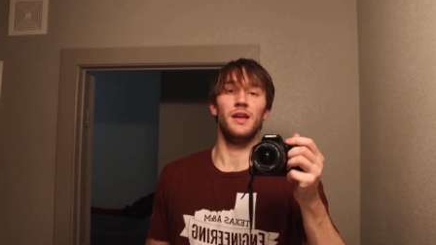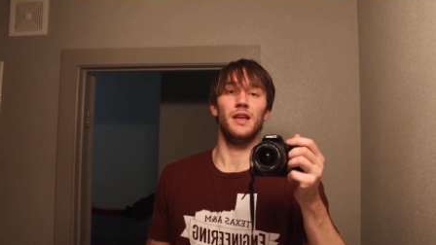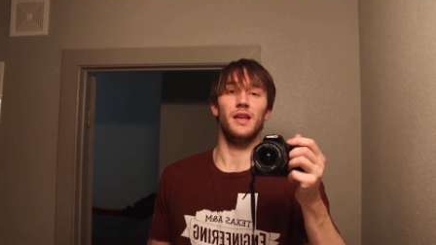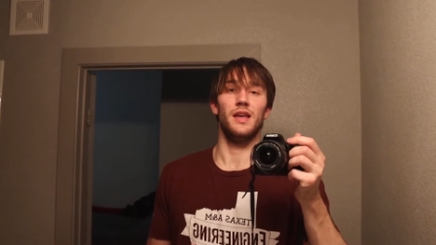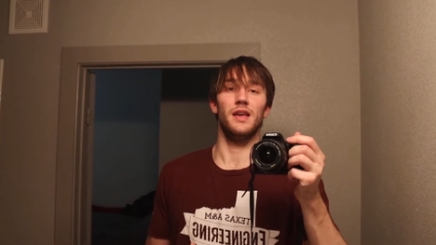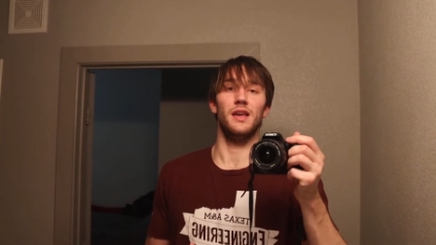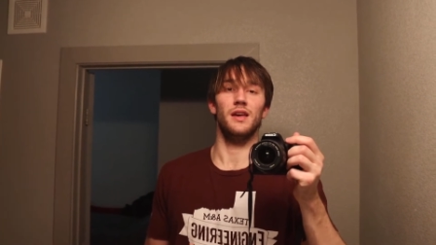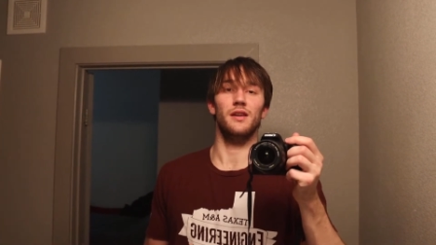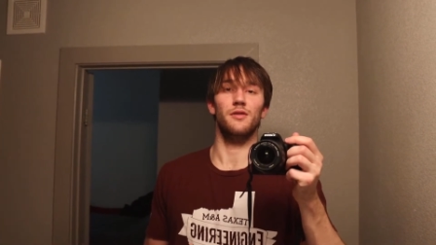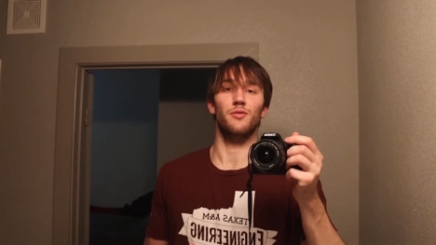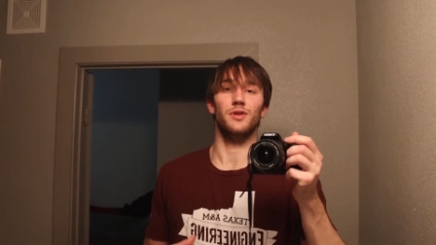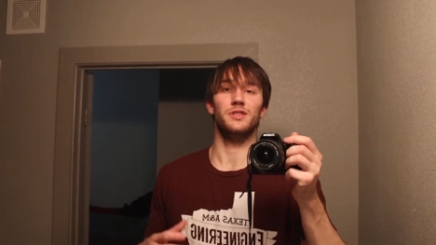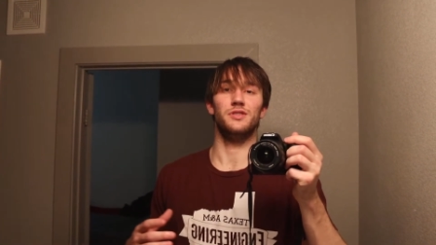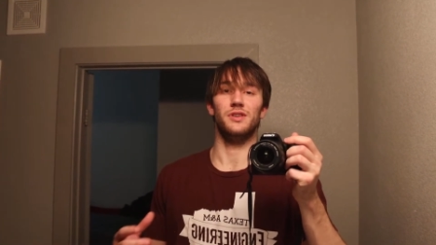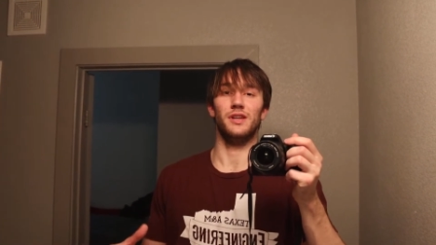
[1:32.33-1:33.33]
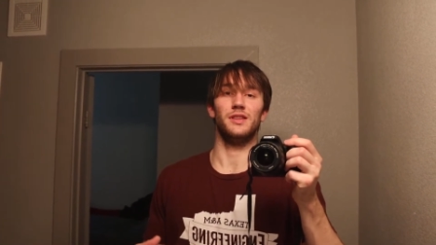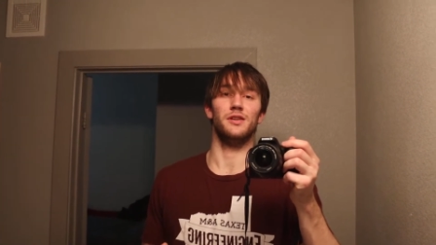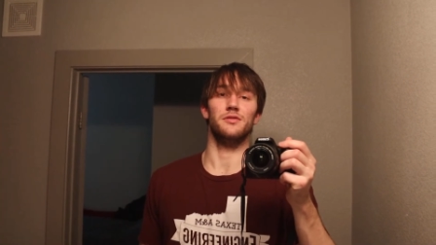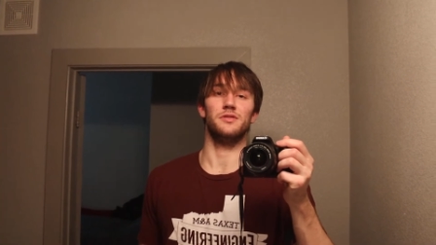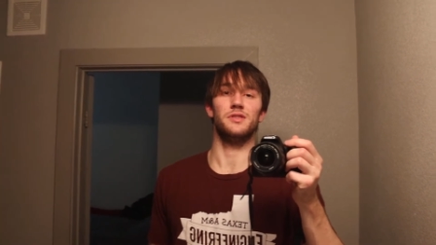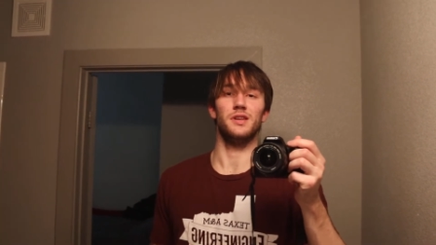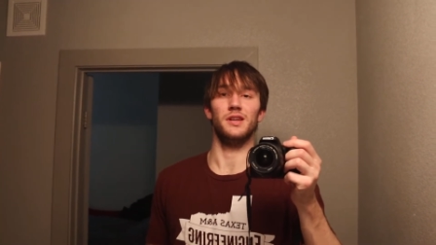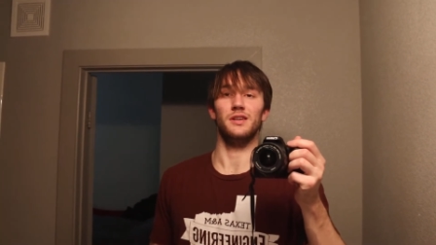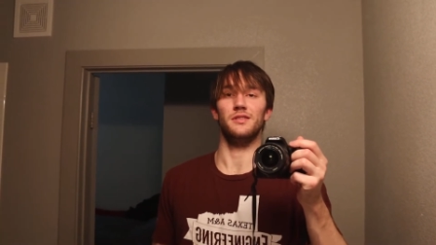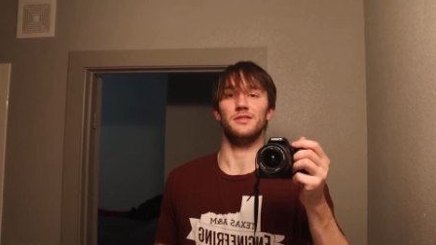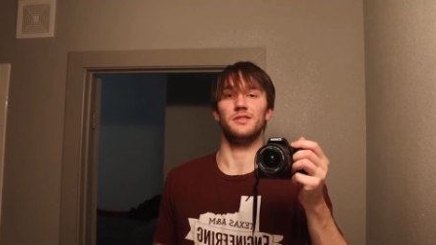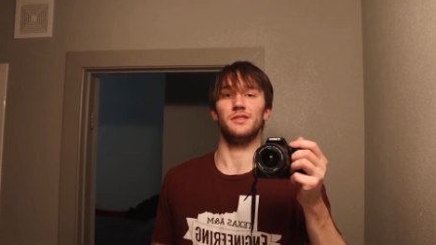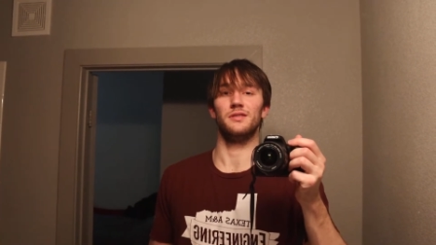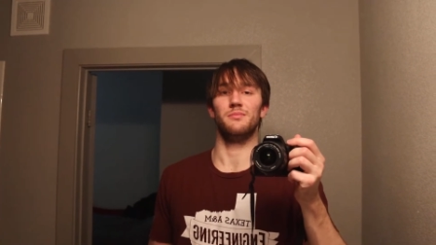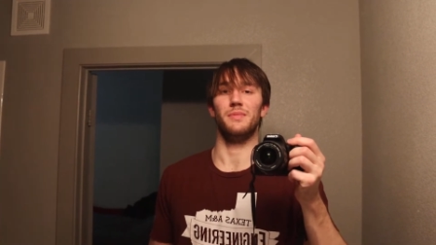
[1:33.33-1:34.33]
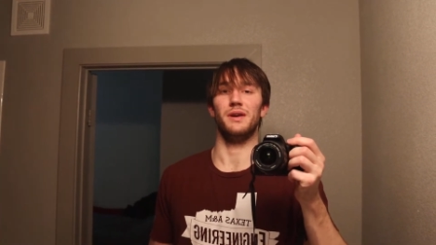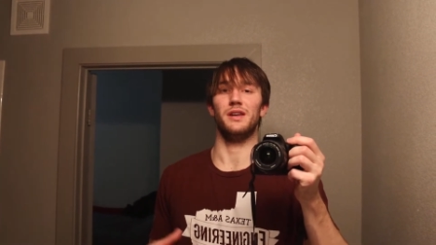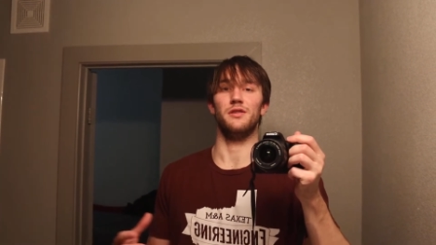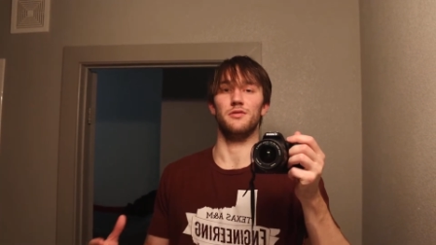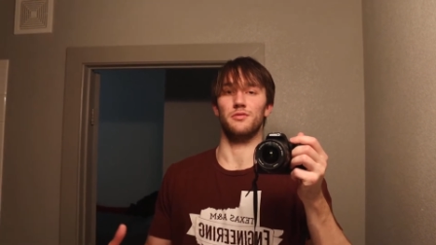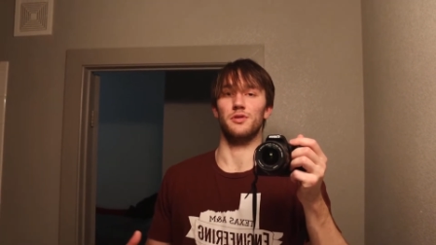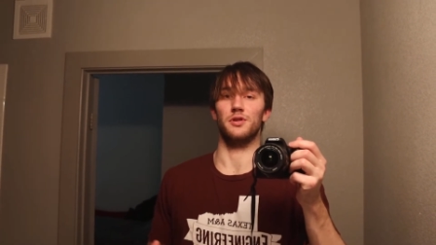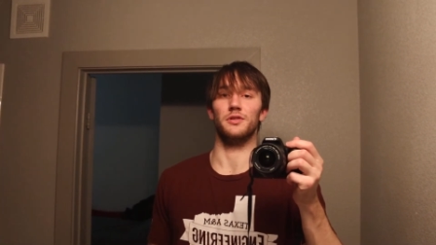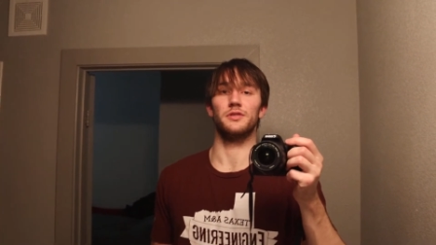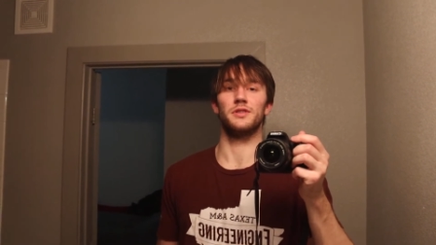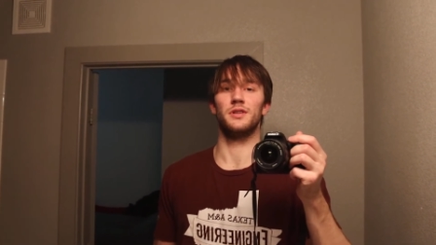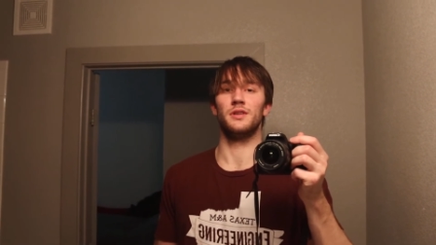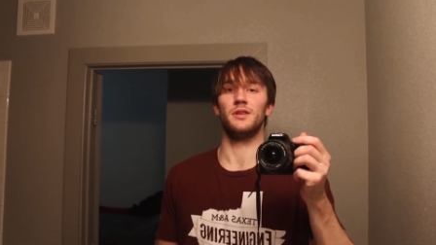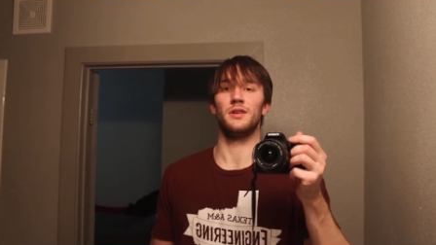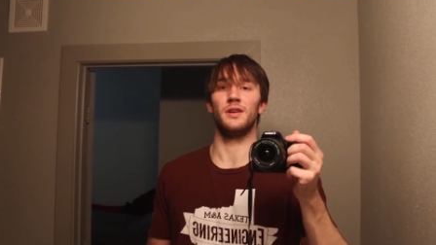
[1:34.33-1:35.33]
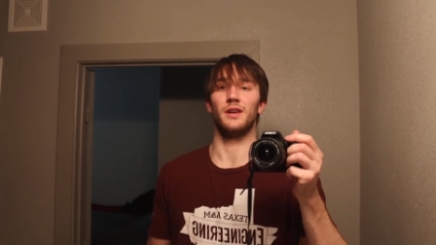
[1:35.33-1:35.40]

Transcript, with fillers: and once you get those things, make new goals.